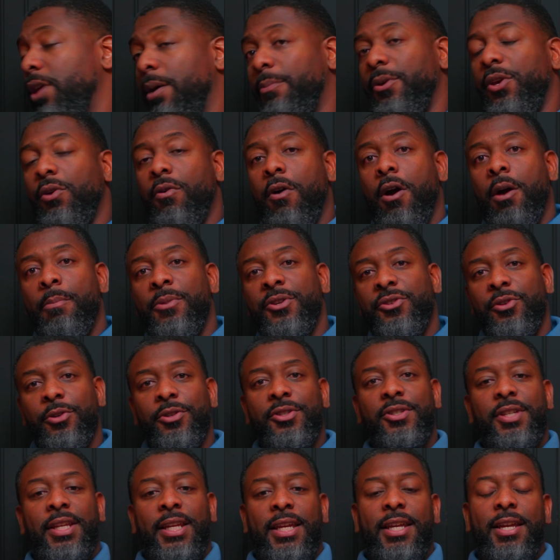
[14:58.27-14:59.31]
WR Missouri
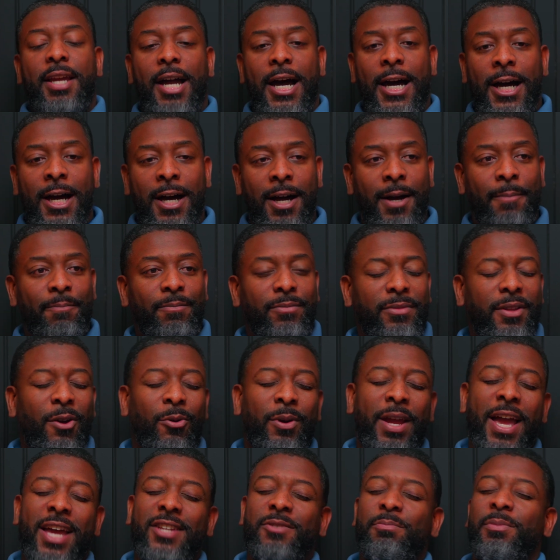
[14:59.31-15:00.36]
City.
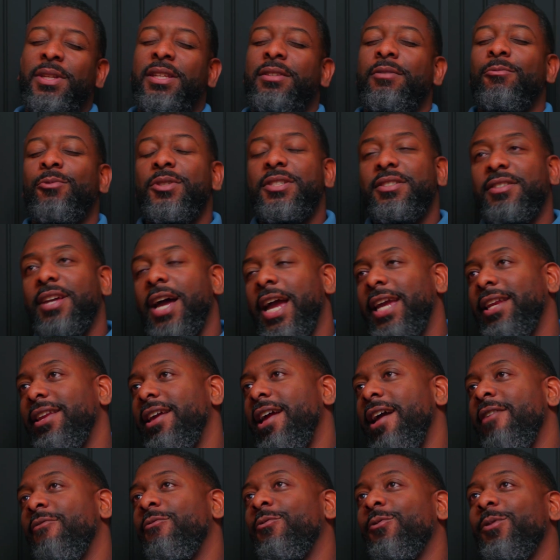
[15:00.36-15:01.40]
Don't ask me to recite
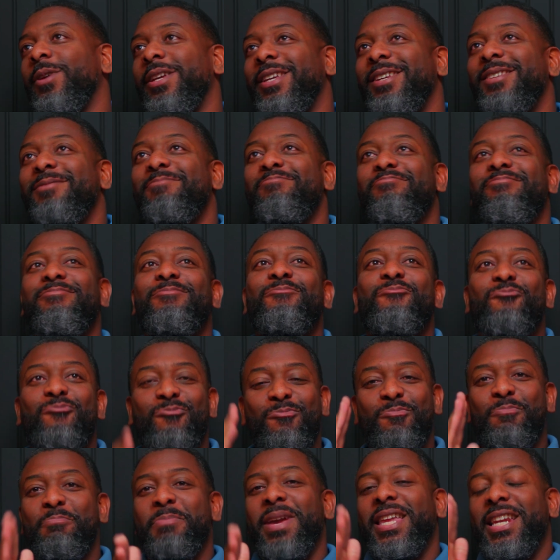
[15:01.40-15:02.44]
every
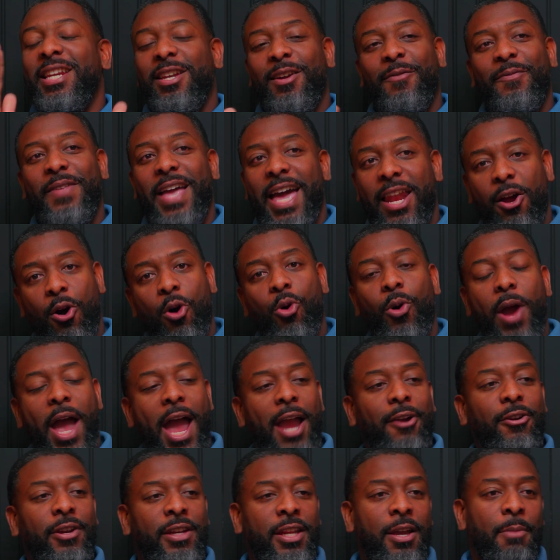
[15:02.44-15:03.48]
meaning of that whole
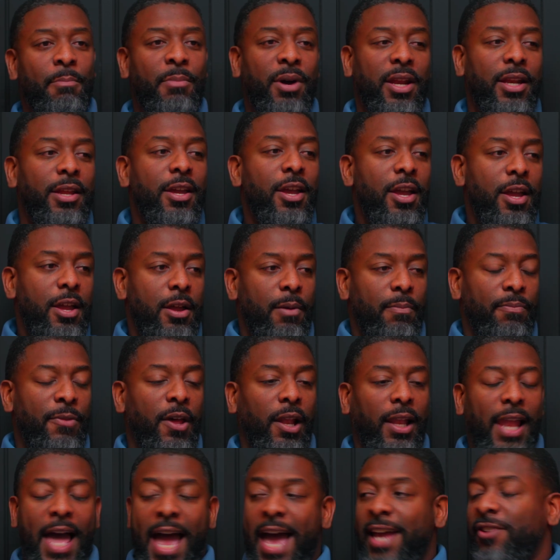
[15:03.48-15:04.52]
acronym, but the
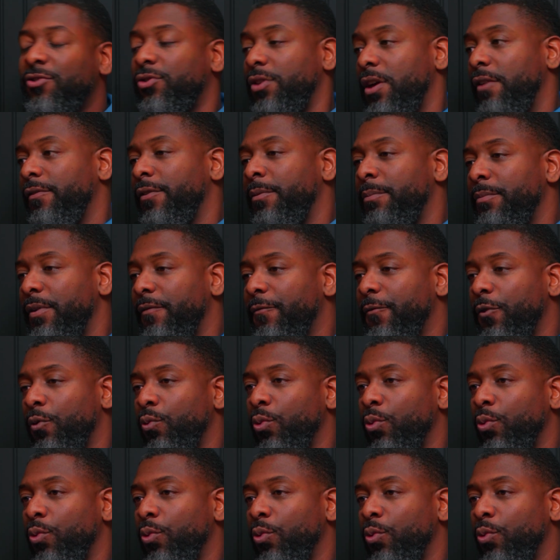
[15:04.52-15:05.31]
last of them for